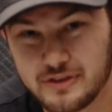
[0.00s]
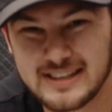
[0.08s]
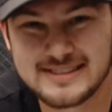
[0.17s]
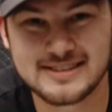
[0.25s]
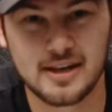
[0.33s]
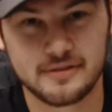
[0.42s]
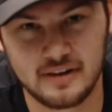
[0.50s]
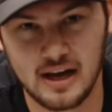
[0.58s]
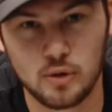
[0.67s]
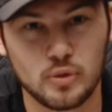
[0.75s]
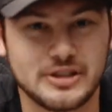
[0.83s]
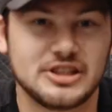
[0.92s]
fun stuff
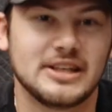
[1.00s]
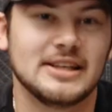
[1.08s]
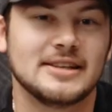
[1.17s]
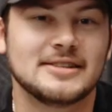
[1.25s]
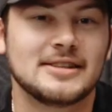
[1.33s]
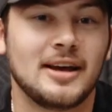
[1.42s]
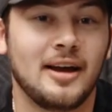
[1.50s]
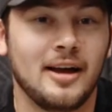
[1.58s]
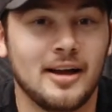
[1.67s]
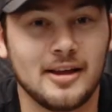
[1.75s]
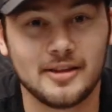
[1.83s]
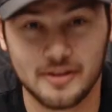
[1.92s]
now, which is
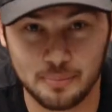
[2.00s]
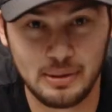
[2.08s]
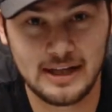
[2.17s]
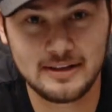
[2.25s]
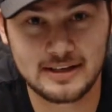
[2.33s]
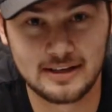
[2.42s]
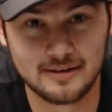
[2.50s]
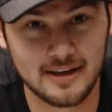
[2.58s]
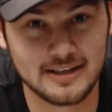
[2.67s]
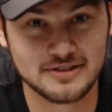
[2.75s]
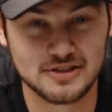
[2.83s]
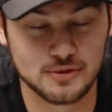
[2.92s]
the Pelican
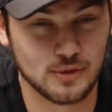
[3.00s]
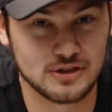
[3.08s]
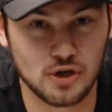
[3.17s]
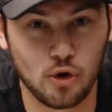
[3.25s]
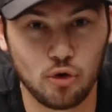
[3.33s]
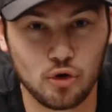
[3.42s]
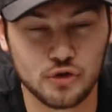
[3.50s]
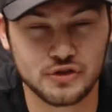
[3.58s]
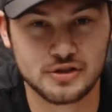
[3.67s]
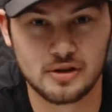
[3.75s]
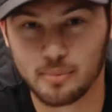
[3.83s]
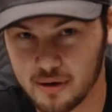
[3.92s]
cases, which
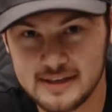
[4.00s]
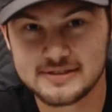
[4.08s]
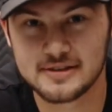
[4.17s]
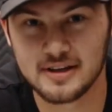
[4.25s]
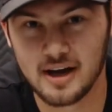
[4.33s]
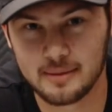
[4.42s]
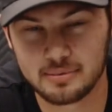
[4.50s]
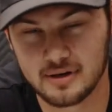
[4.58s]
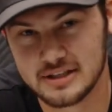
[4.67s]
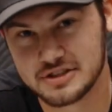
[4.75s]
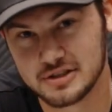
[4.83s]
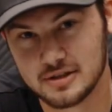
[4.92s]
holds the brains of the
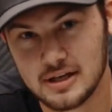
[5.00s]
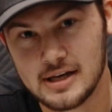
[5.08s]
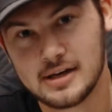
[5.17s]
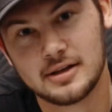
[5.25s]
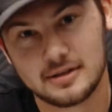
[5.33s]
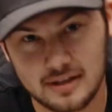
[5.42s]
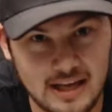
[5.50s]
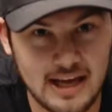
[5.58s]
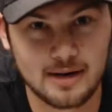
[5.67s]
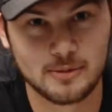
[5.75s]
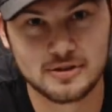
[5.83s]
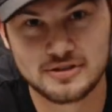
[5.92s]
operation, the
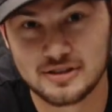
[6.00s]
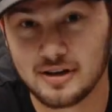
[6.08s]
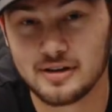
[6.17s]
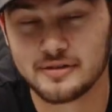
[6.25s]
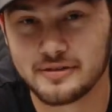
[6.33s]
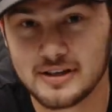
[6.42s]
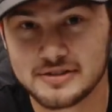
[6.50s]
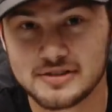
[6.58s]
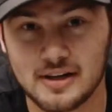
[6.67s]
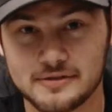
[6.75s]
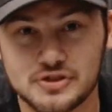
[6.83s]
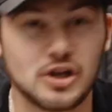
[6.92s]
cameras and all the fun stuff.